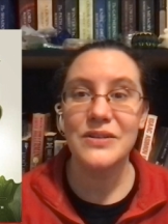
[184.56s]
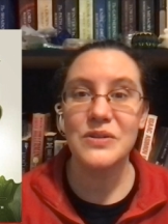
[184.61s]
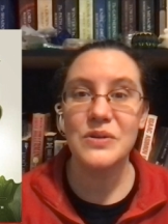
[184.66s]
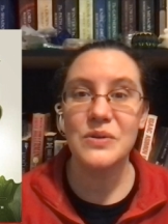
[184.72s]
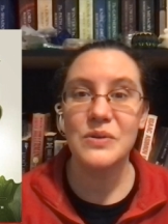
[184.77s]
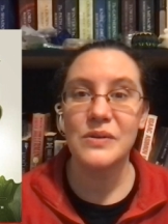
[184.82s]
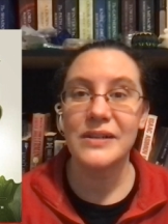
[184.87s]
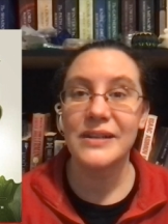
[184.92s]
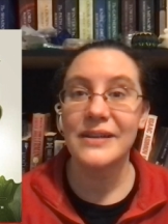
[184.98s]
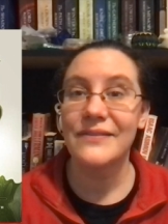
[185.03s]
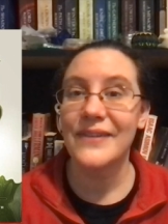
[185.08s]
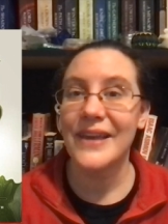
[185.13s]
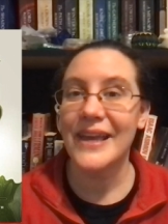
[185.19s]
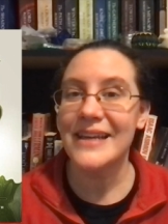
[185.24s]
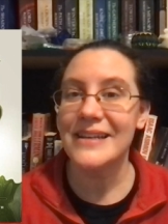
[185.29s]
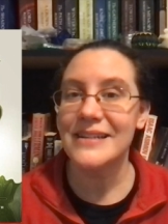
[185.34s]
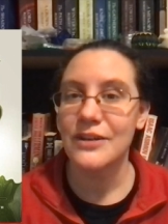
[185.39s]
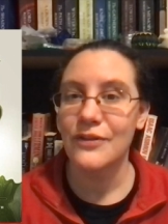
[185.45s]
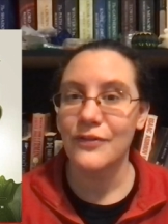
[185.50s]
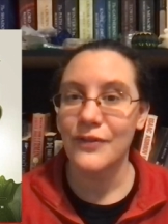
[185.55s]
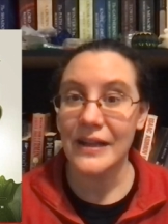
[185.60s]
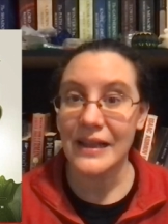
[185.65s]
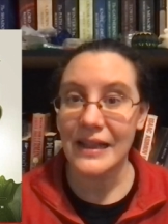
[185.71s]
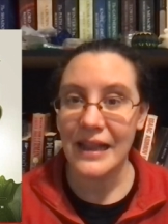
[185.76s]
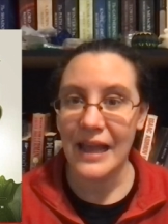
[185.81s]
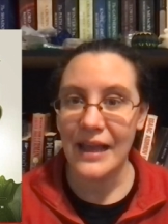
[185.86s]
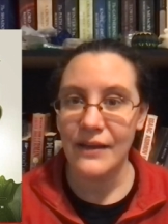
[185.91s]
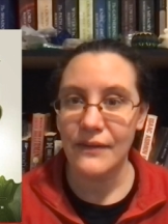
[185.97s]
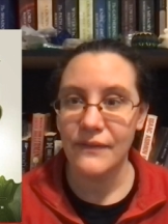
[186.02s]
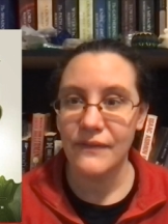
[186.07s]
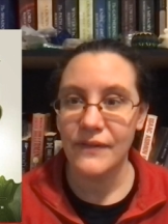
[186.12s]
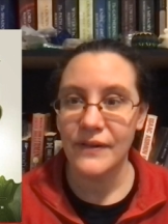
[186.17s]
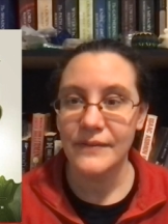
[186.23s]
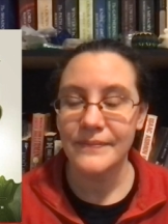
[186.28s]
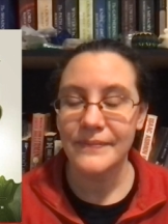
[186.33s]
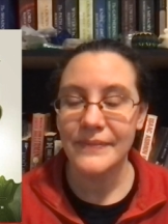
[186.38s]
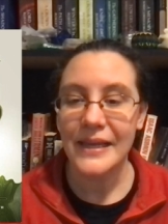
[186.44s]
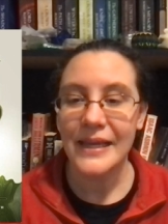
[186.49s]
to live a different life.
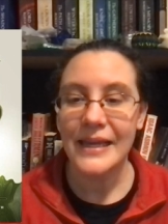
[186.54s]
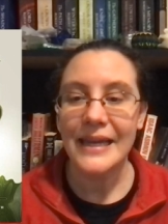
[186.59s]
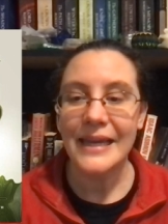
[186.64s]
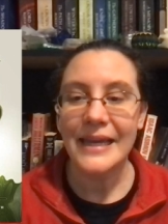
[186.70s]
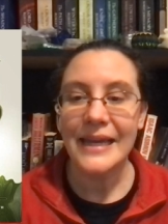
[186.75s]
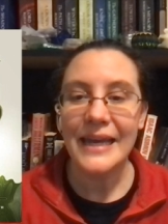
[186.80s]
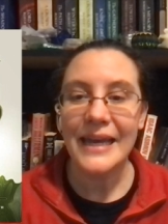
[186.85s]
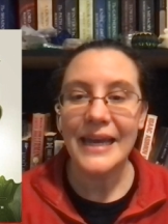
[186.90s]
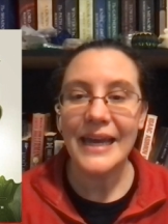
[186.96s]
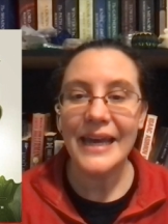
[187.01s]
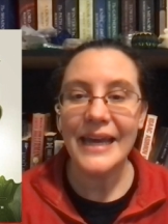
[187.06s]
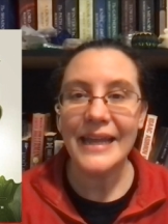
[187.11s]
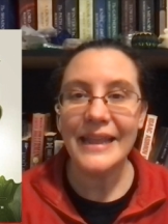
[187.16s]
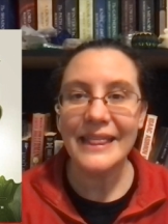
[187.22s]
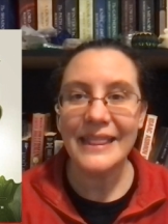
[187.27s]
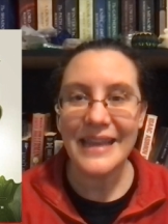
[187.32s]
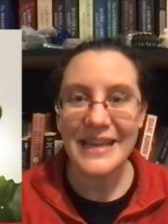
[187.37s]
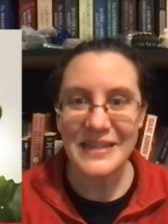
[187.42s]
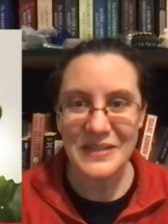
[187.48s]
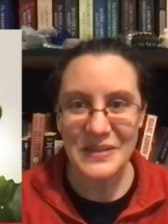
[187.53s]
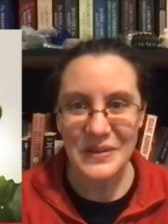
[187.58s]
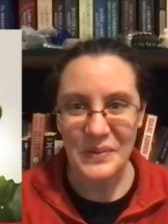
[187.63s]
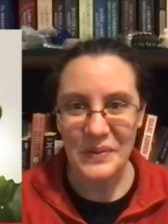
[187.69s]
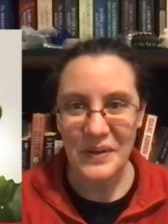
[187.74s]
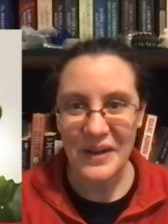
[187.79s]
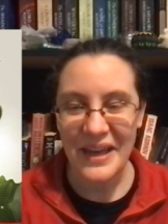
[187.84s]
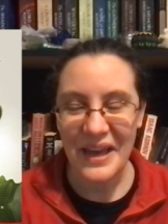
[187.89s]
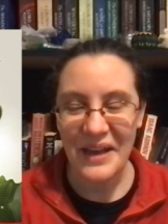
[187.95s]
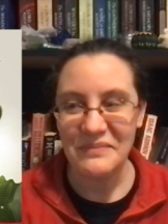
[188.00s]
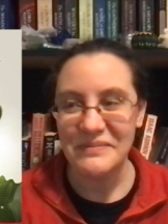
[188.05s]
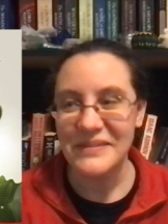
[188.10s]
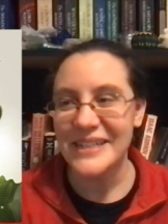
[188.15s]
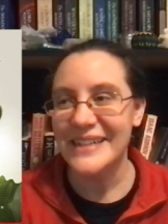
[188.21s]
And things don't work out.